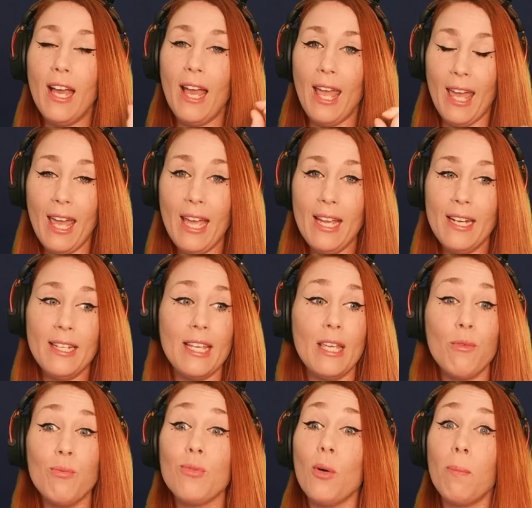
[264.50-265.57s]
and
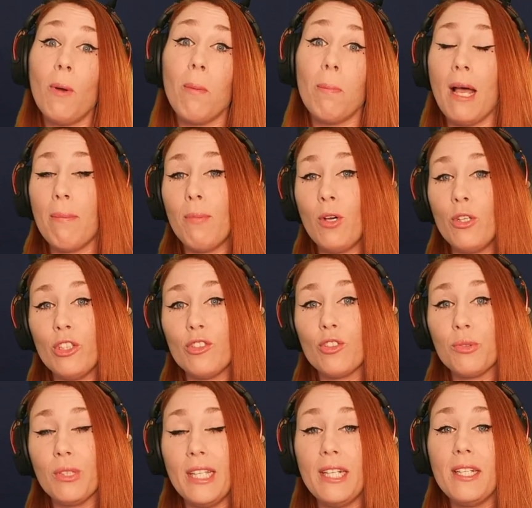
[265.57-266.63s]
it will pop up on your
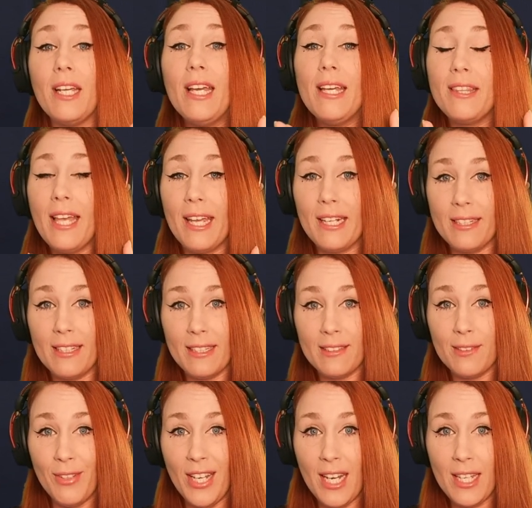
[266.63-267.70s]
screen that it is
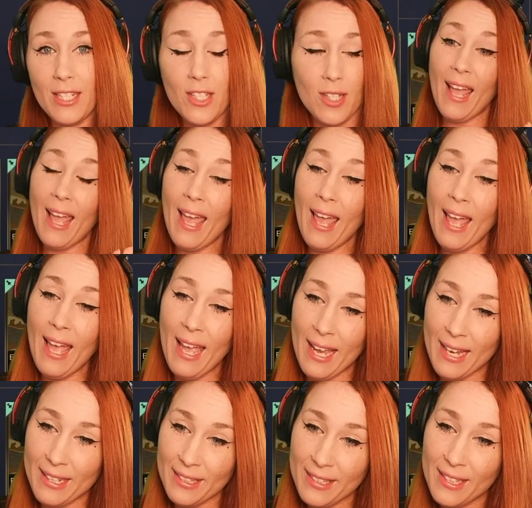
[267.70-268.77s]
finished.
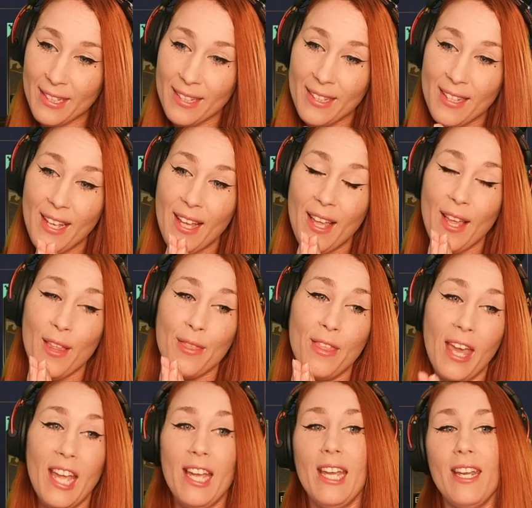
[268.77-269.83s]
And
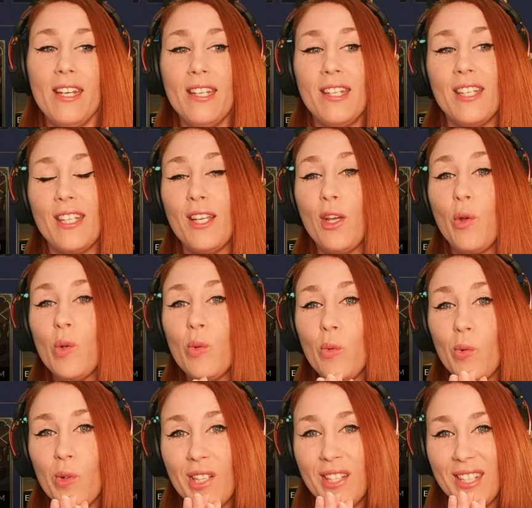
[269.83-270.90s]
then
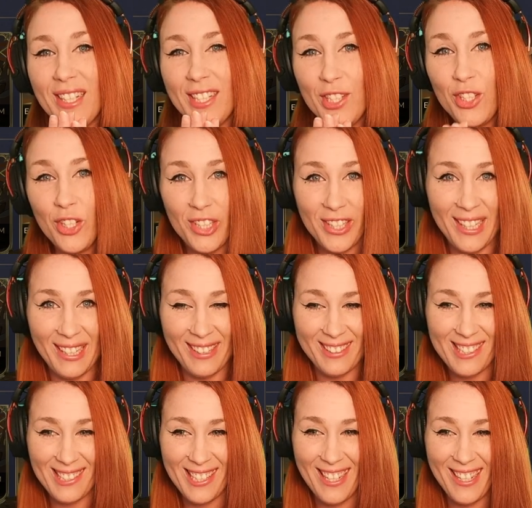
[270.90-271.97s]
journeys.
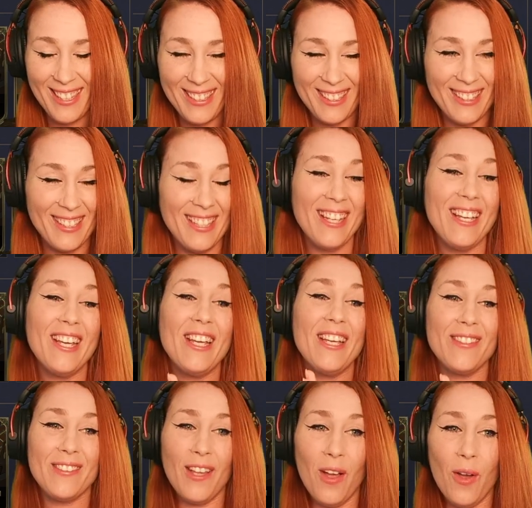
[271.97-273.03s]

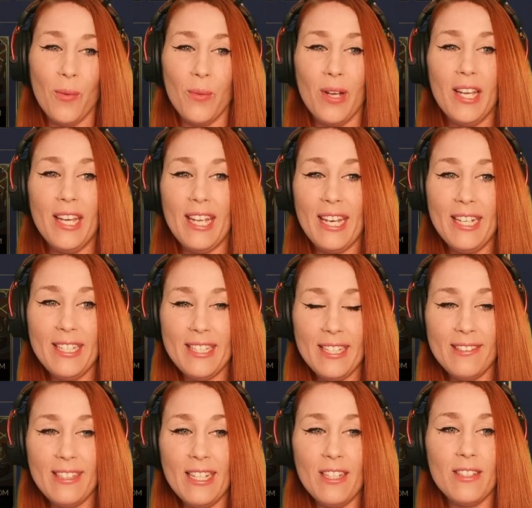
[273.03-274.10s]
So in
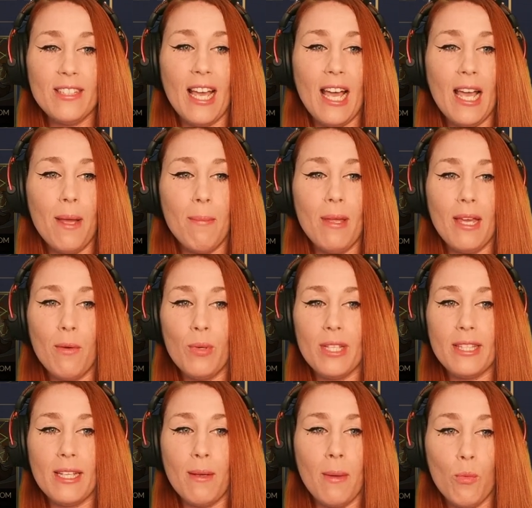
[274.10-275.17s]
this little tab with
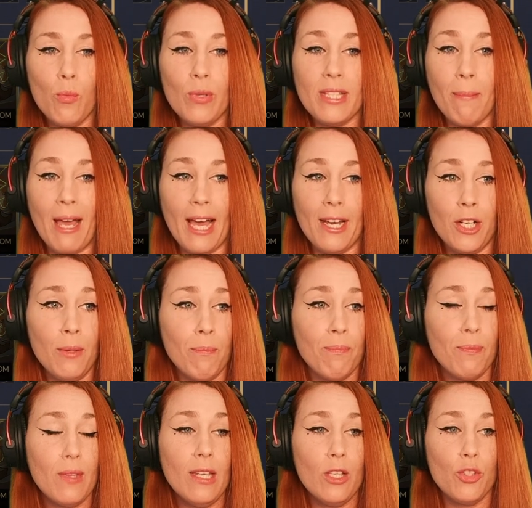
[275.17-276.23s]
the banner,
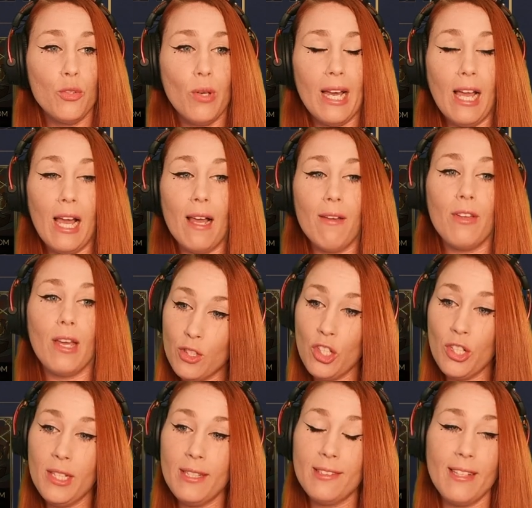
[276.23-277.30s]
you have
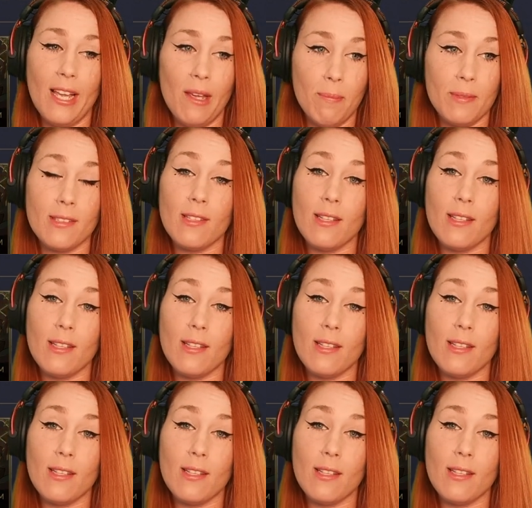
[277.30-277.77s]
journey steps